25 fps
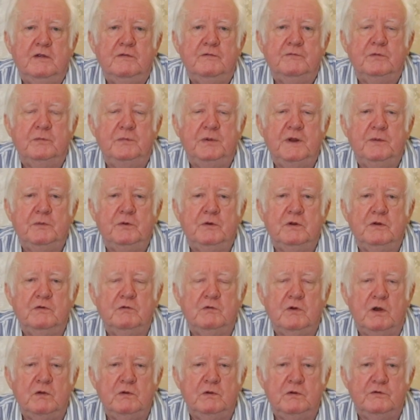from people that
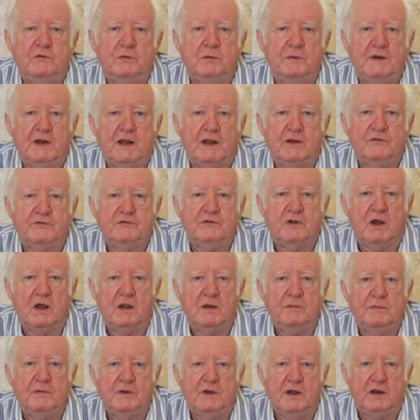wrote to me last
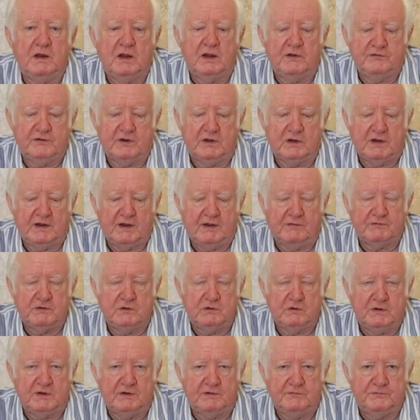time, and I said I'd have a
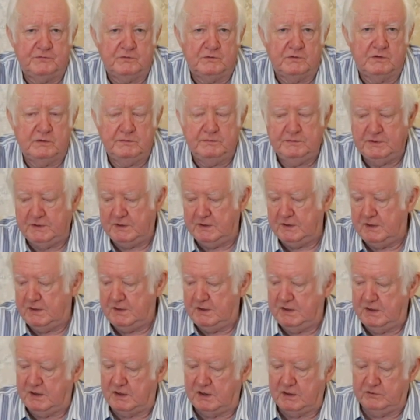look at it for them.
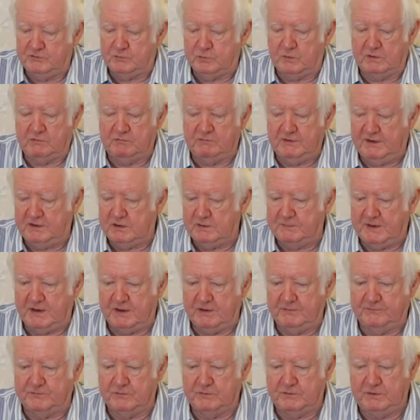And I just want to read them
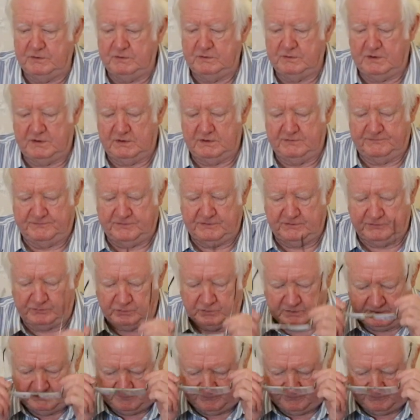out for you. And the first one